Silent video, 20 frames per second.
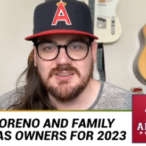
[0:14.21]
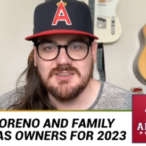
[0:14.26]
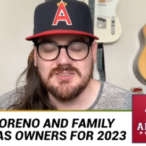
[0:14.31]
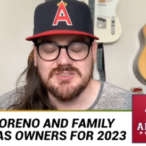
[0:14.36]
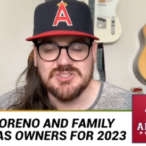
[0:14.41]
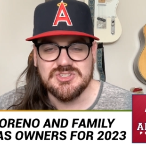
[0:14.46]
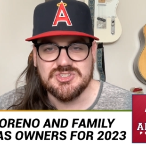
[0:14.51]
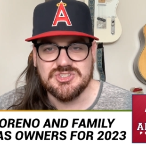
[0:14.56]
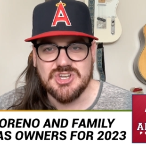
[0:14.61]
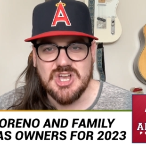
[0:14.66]

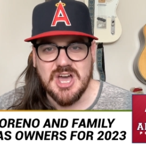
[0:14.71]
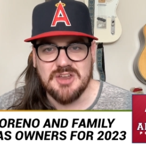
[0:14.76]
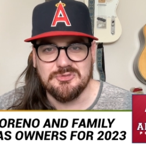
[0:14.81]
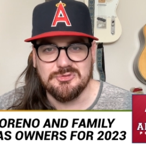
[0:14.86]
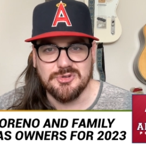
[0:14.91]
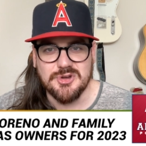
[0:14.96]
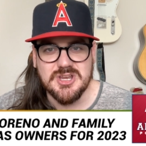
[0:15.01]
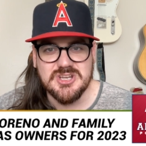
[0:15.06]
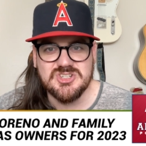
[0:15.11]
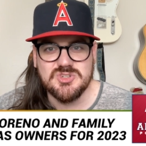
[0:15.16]
This is John
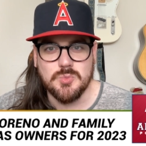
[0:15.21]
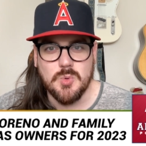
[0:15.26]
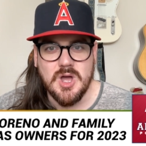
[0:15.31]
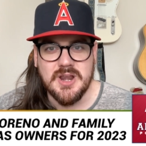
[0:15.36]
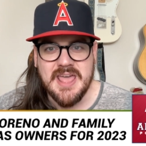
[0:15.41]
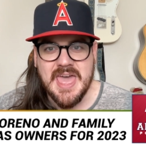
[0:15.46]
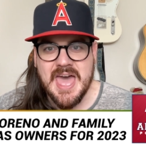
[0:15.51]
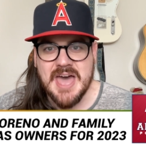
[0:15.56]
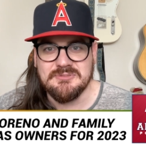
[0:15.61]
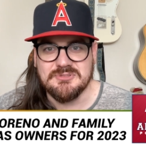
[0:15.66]
Frisch, one
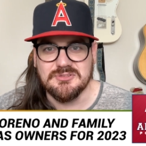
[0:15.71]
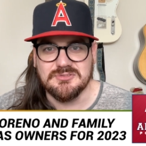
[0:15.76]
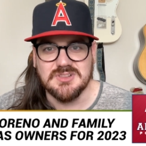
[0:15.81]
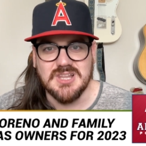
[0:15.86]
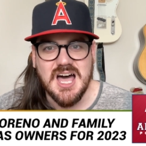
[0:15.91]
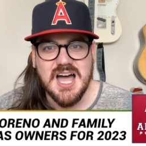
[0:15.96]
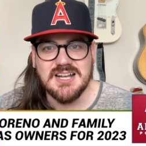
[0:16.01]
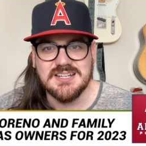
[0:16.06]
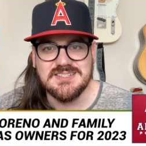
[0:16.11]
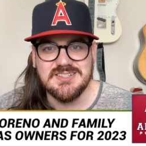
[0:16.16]
half of
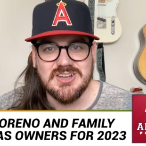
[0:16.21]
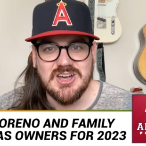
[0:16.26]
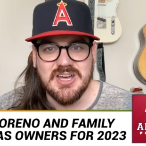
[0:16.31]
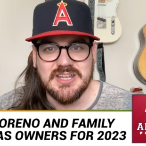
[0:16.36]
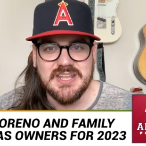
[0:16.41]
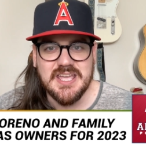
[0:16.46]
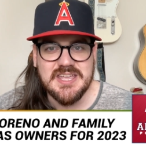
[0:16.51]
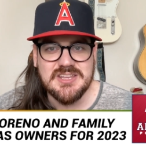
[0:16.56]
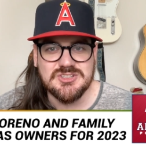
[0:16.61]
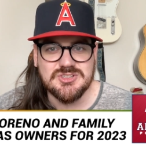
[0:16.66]
Locked On
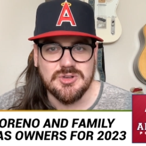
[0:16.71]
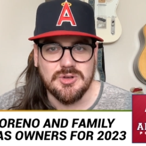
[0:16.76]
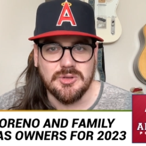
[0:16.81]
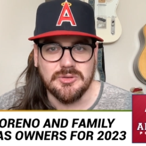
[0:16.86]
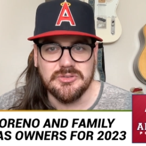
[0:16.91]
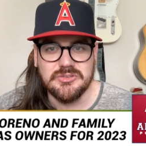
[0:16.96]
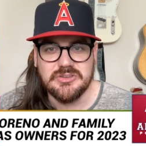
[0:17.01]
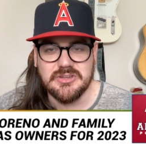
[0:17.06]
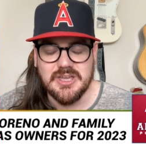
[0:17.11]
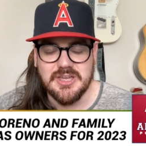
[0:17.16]

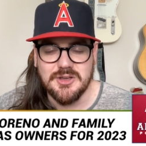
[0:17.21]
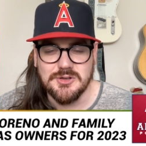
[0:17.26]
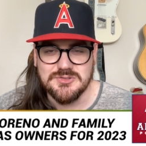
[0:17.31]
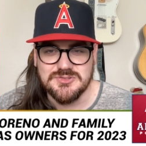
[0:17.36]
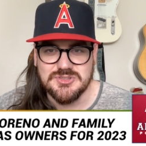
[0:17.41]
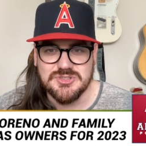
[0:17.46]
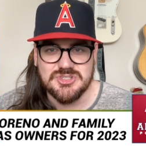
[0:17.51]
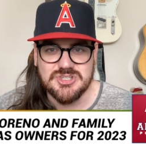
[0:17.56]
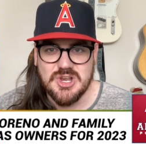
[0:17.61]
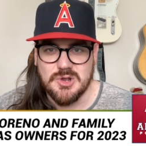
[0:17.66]
Angels. I host
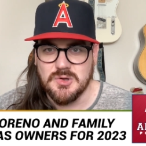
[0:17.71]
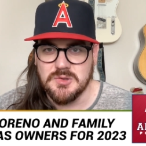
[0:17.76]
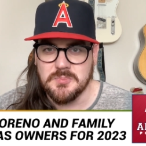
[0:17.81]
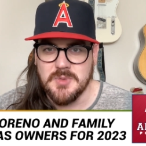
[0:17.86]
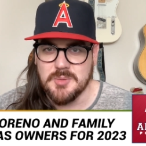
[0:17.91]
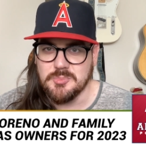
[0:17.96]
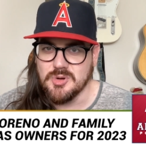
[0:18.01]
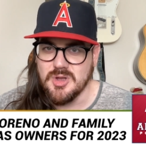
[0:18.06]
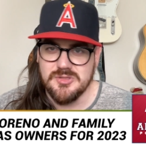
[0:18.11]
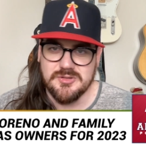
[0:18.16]
the show with
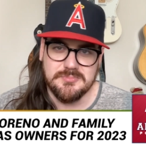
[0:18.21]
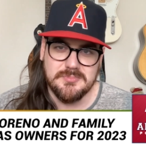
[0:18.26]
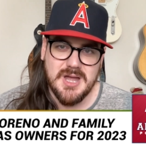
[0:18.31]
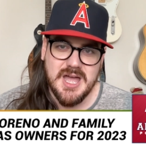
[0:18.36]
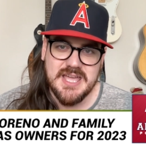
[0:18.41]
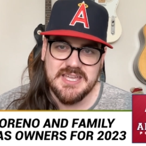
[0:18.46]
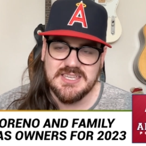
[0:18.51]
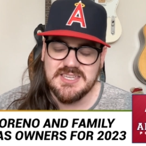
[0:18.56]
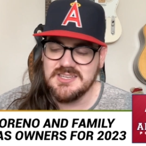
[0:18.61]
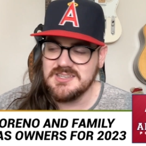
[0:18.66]
my brother
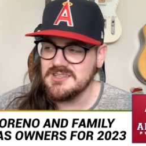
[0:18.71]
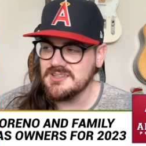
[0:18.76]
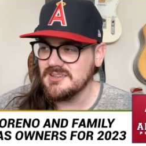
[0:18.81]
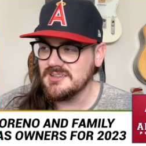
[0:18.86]
Mike.